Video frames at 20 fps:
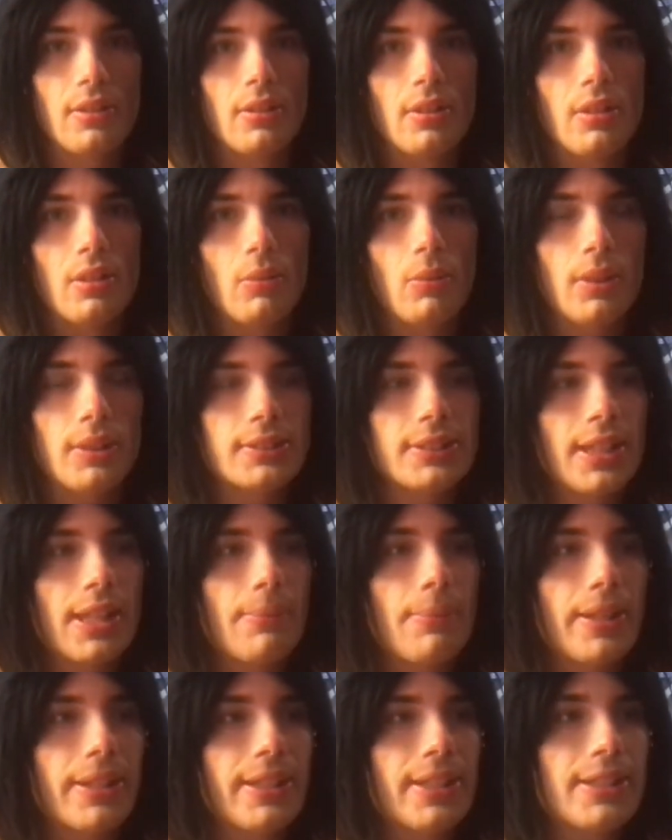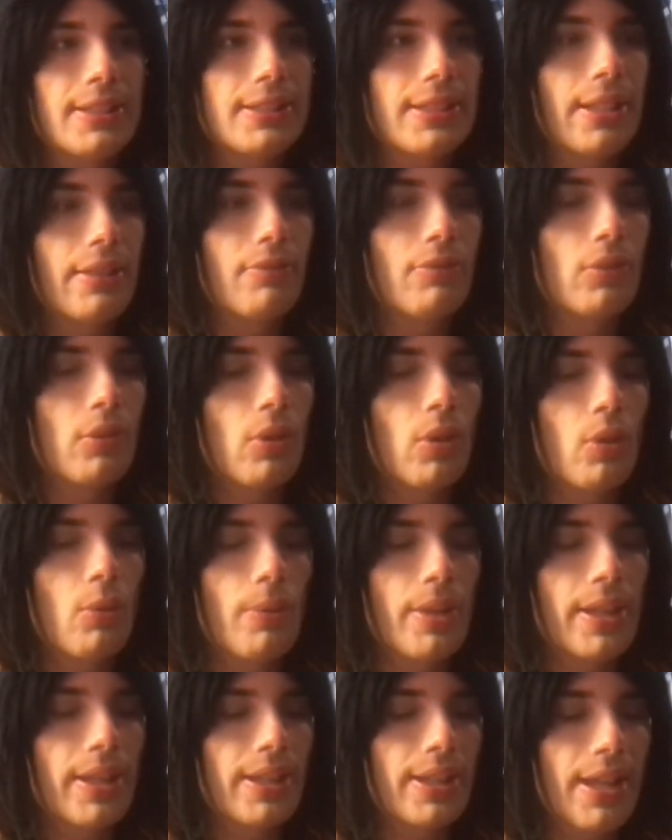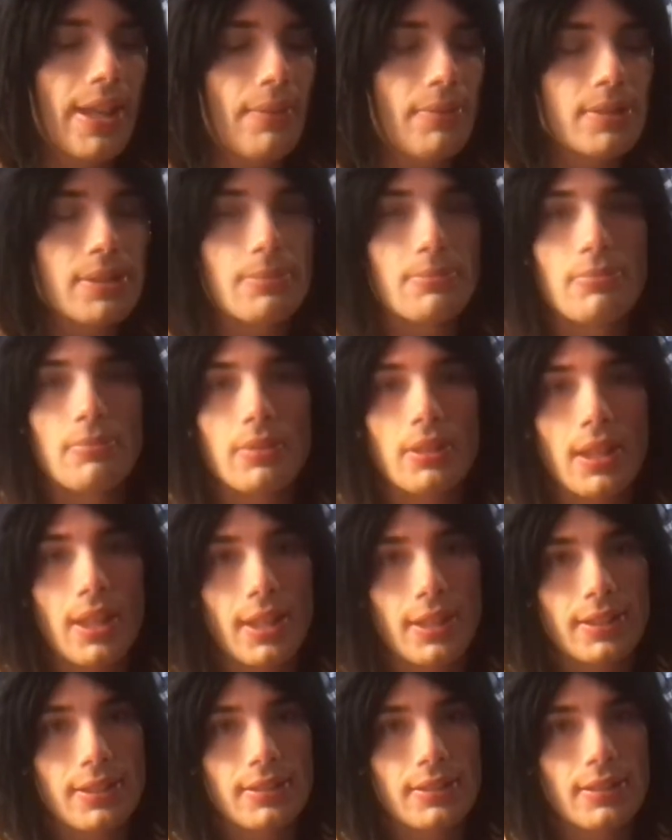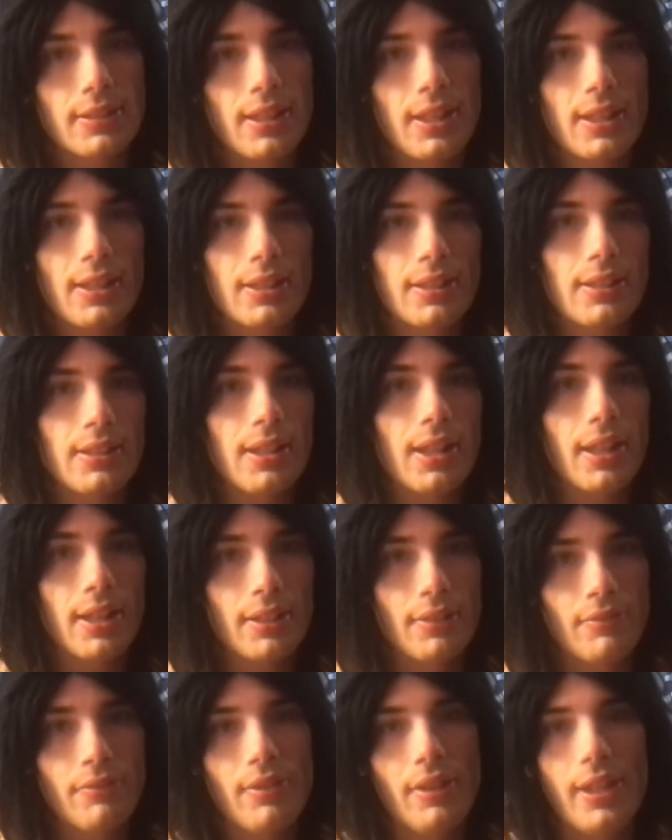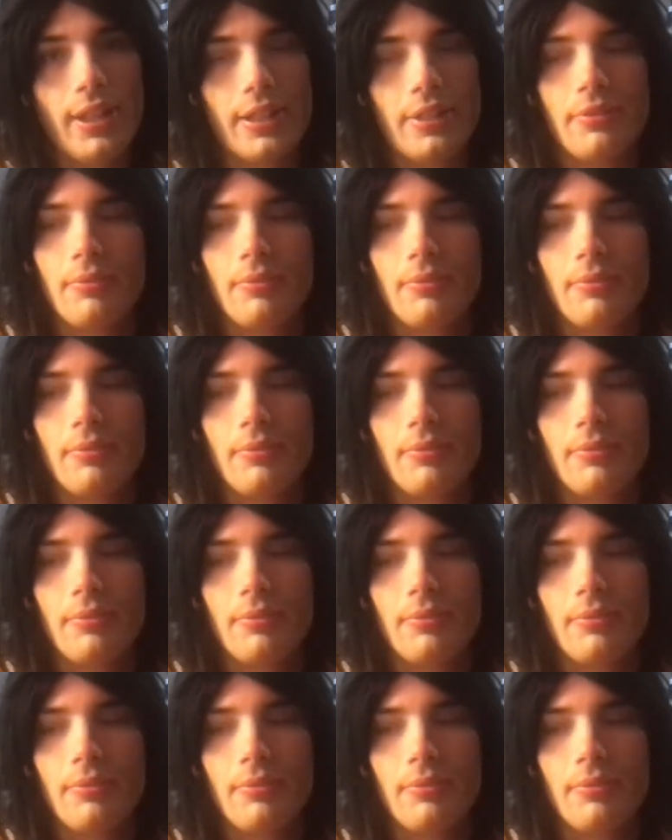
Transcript: One time I did stay for a whole week, and that was a lot of fun.